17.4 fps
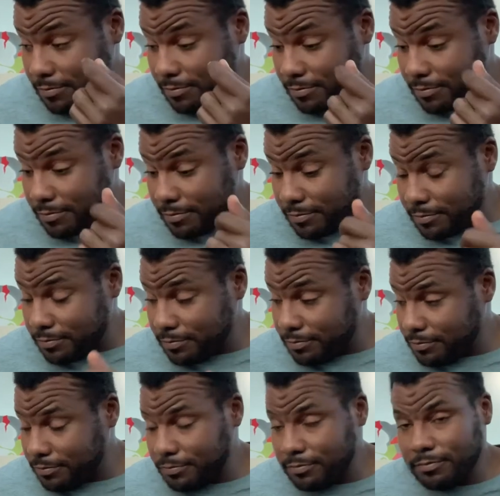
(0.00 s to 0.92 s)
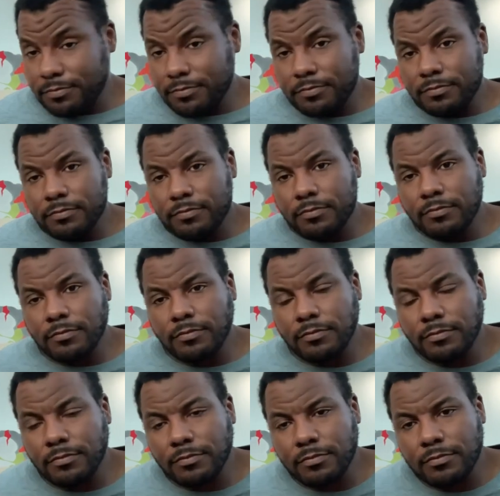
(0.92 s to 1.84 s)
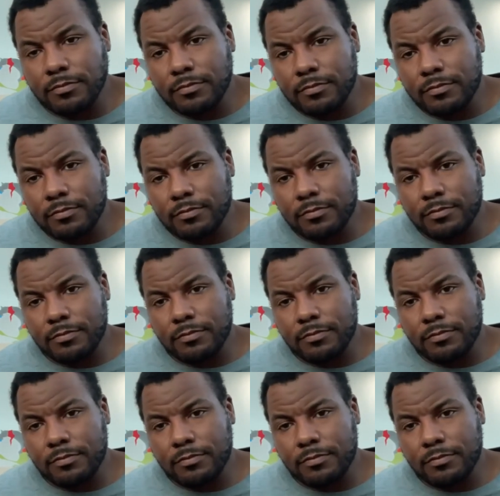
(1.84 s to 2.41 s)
[no speech]